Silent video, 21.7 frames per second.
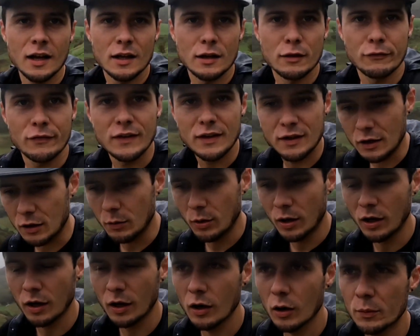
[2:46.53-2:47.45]
the video,
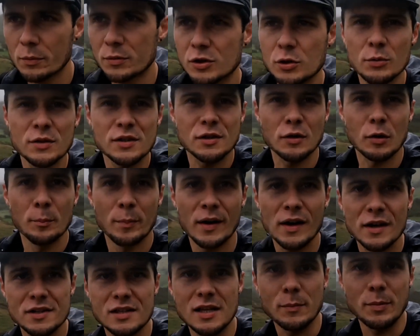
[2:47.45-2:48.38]
oh, I'm sure he's gone
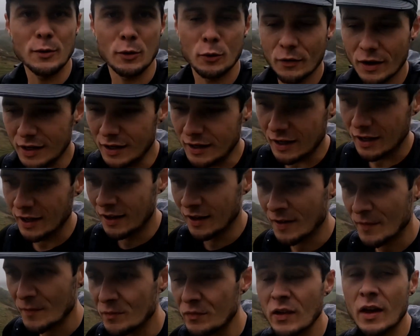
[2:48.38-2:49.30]
past that bit already.
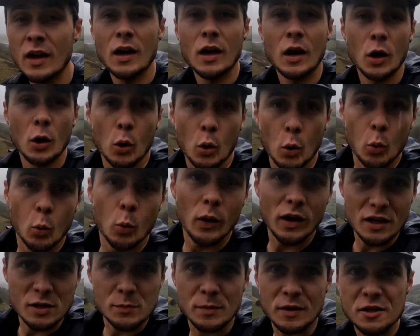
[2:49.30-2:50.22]

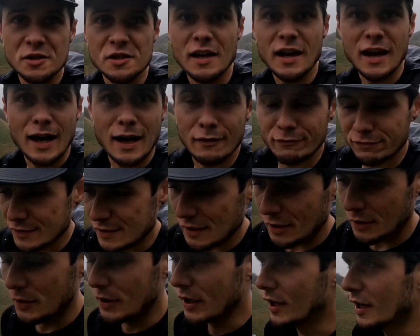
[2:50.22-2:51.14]
Well, it's because I have.
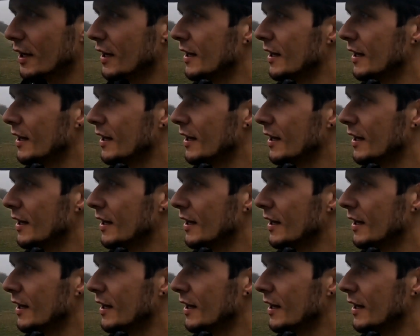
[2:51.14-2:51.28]
So